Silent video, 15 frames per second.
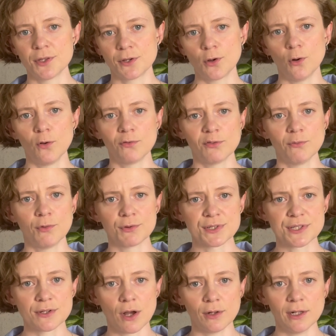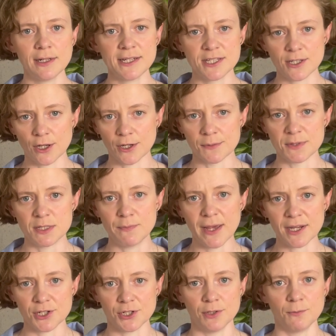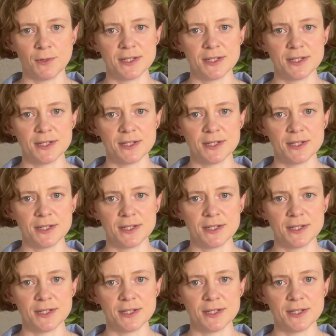a call for more scholarly circumspection